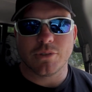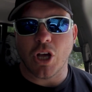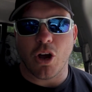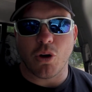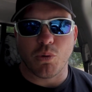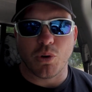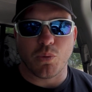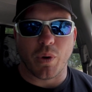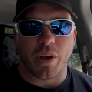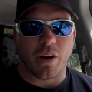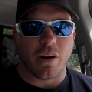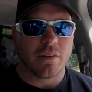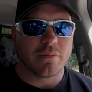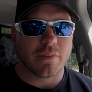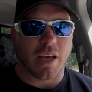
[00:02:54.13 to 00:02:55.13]
dogwood
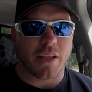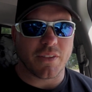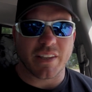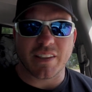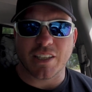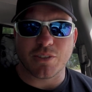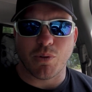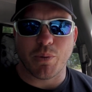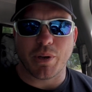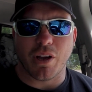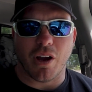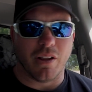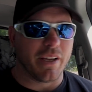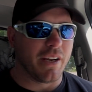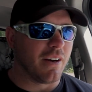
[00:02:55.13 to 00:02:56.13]
winter. I think that's what we
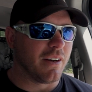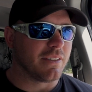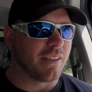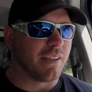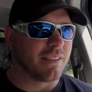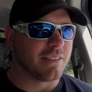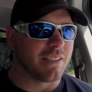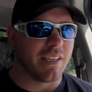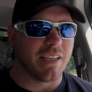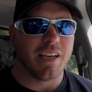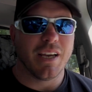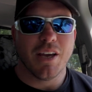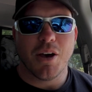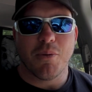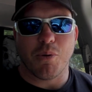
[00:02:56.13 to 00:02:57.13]
call it here in Tennessee.
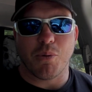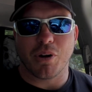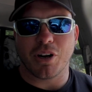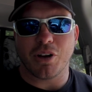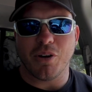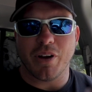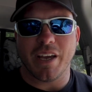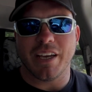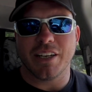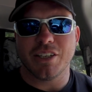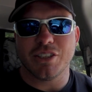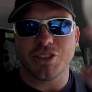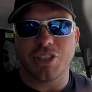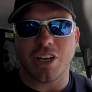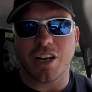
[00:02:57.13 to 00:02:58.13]
But we're going to go ahead,
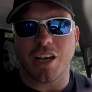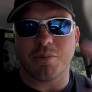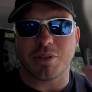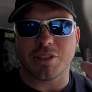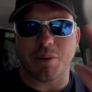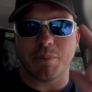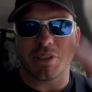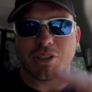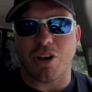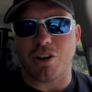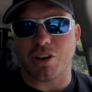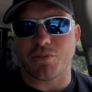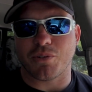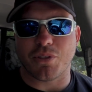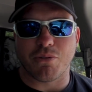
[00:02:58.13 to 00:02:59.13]
shut up, because I've been
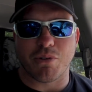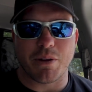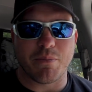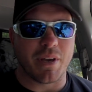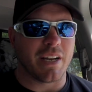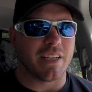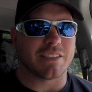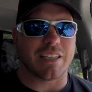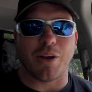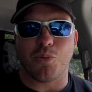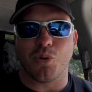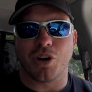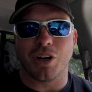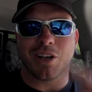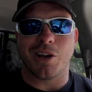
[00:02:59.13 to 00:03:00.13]
talking for three minutes, and
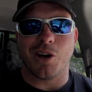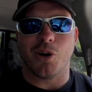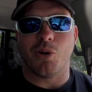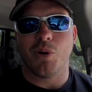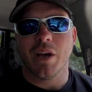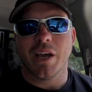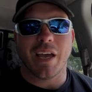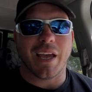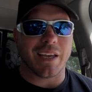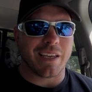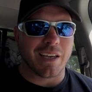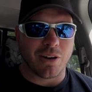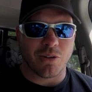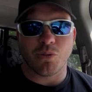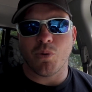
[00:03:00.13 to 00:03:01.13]
we're going to go and
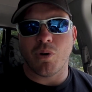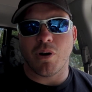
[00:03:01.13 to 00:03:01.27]
get on the